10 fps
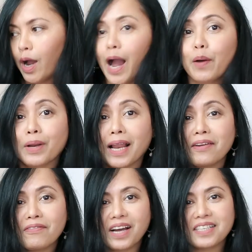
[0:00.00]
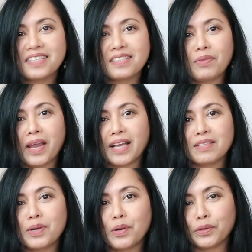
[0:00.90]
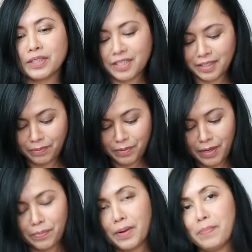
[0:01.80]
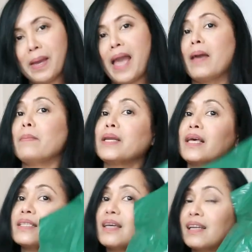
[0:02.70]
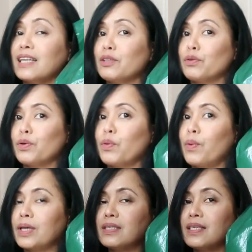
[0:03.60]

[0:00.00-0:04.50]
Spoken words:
I will unbox this. My husband ordered something from M&S. I really don't know what's